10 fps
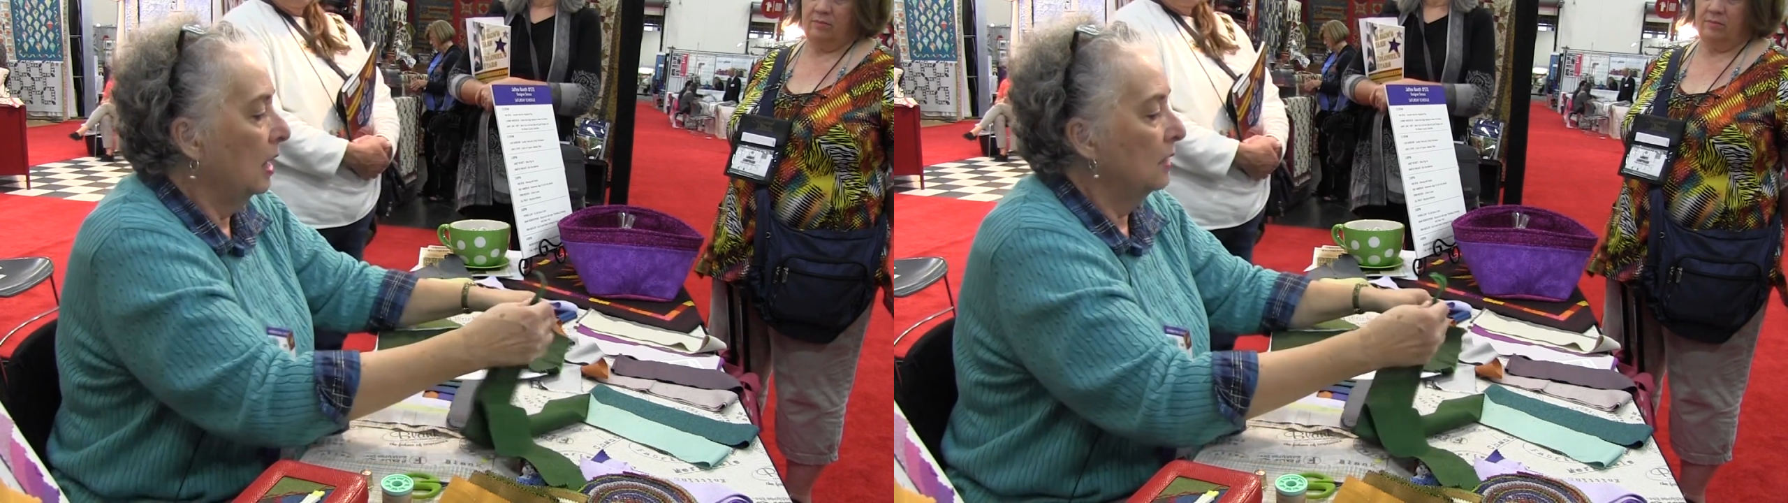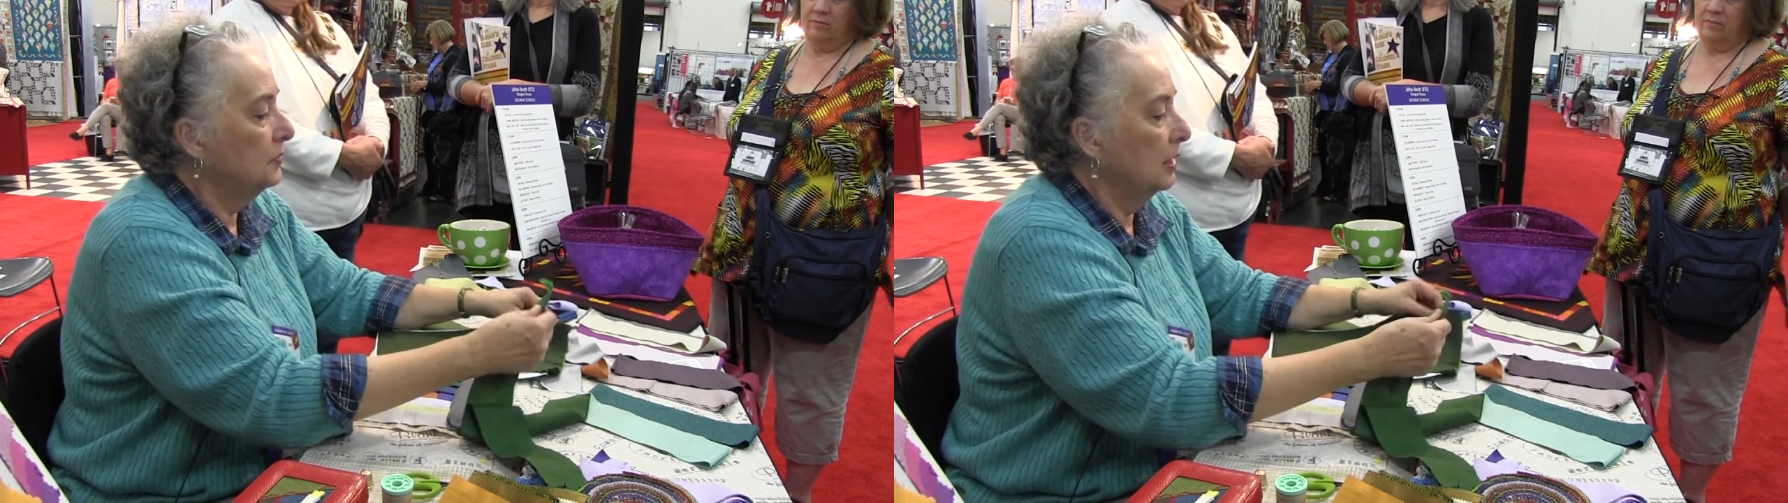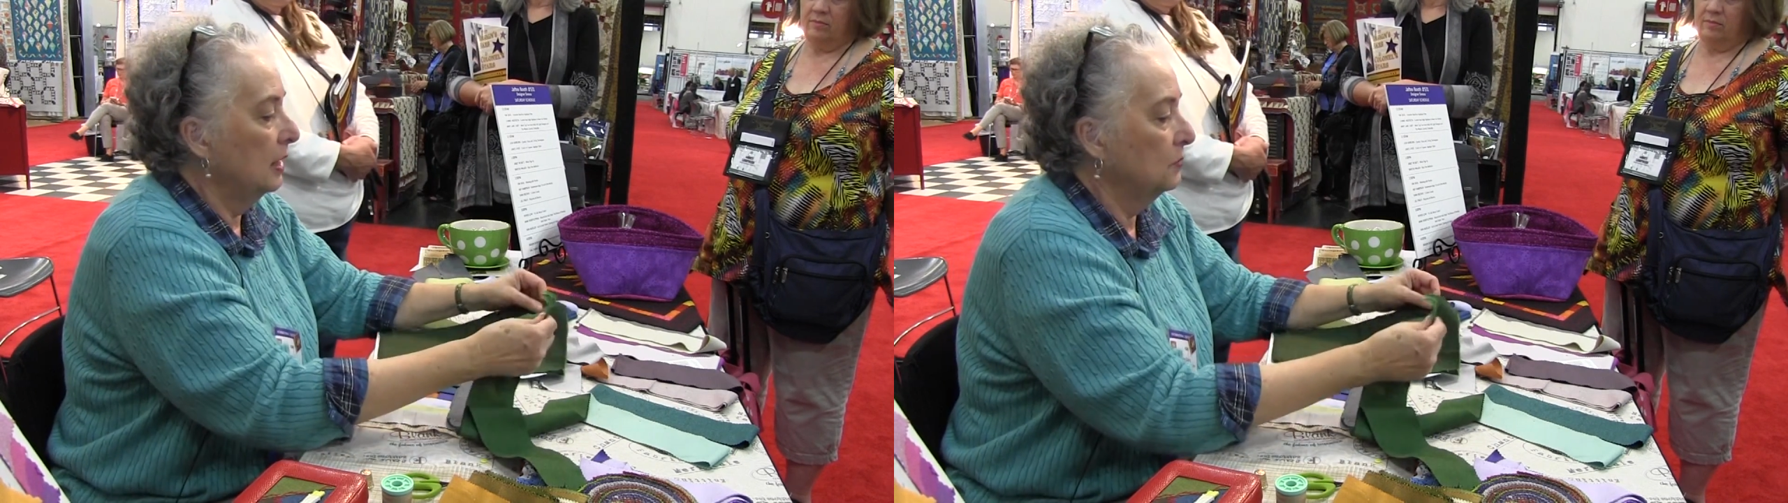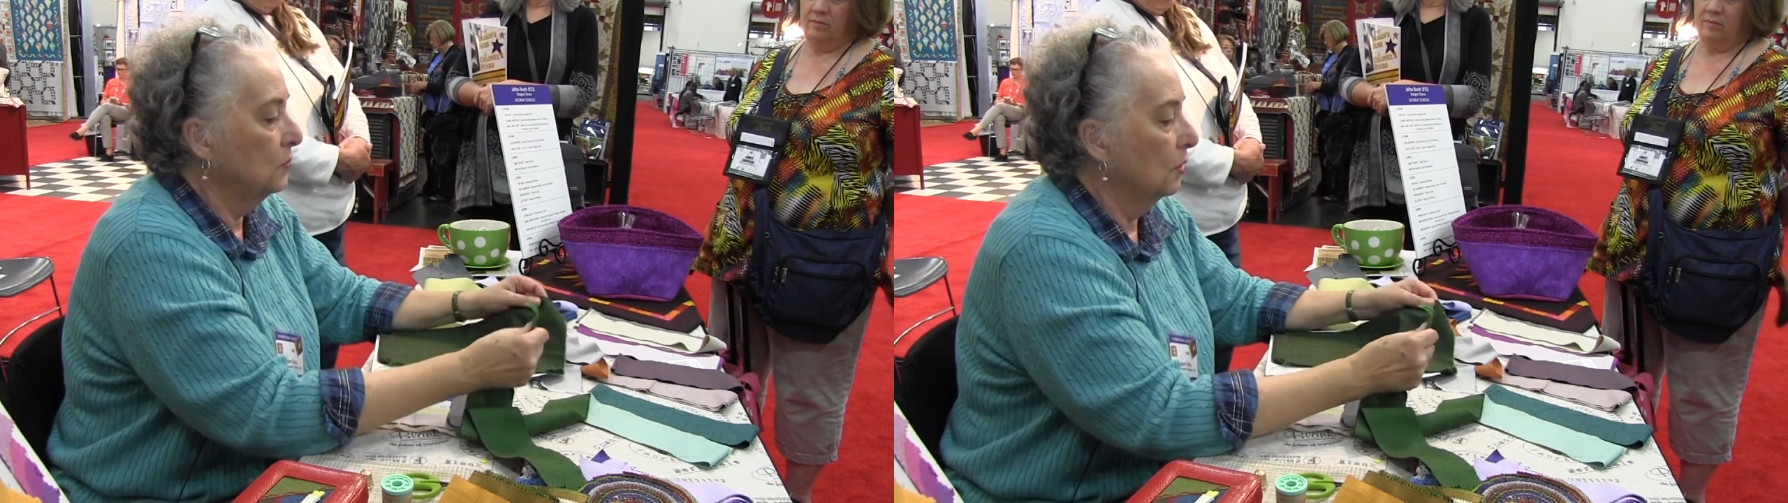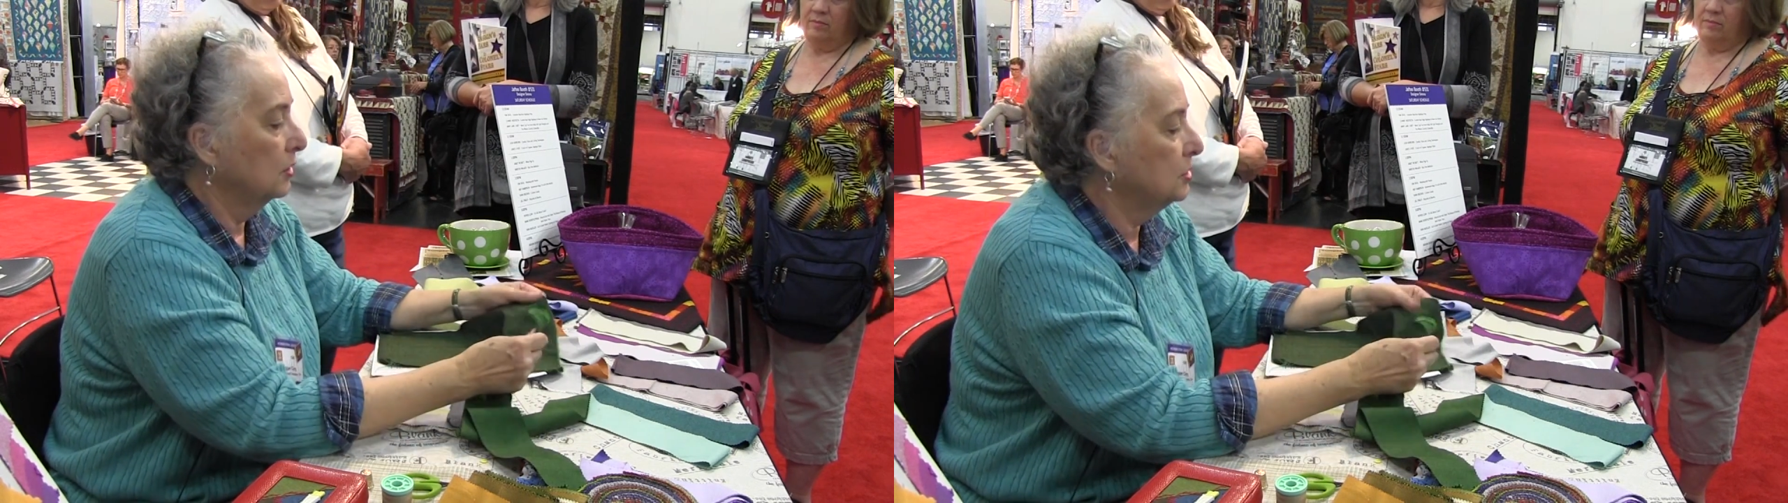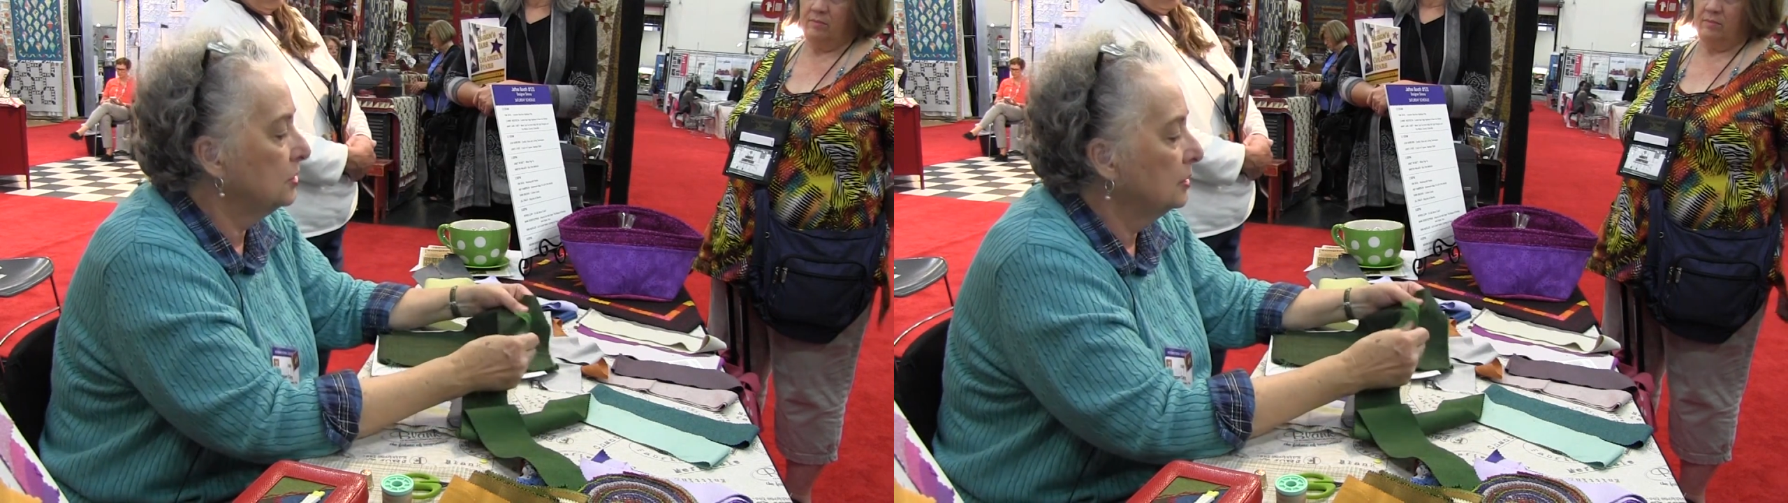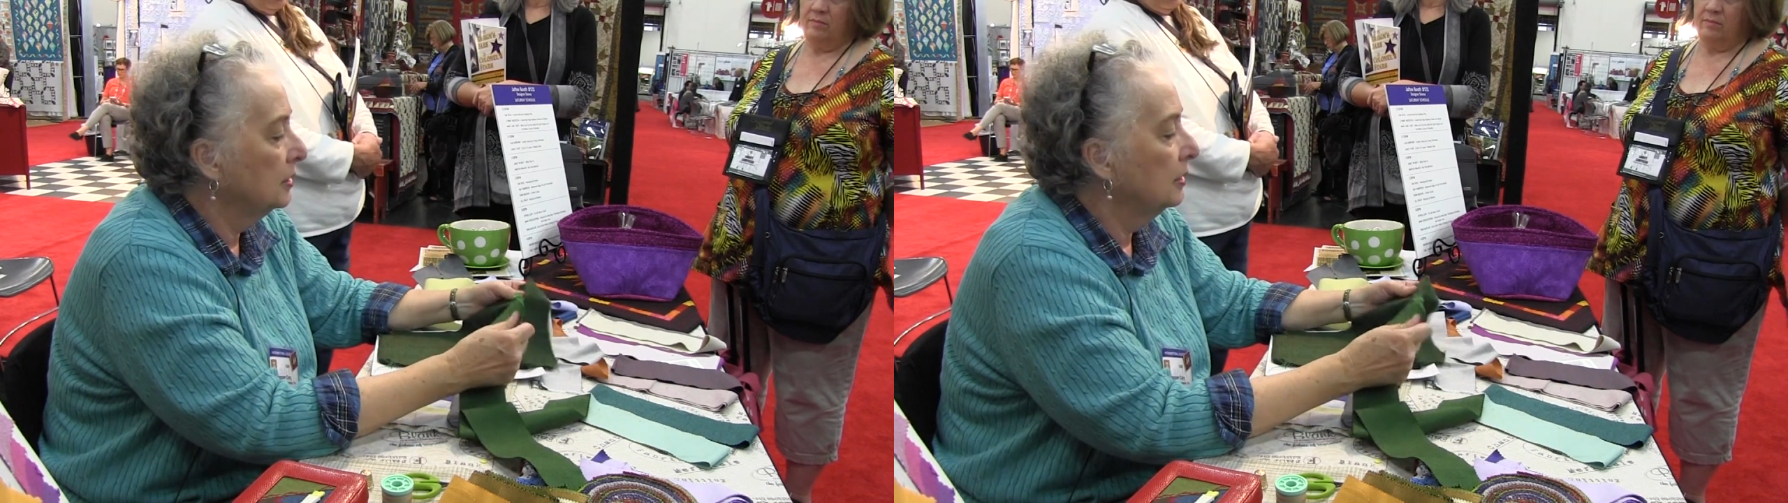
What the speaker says: of the unwashed.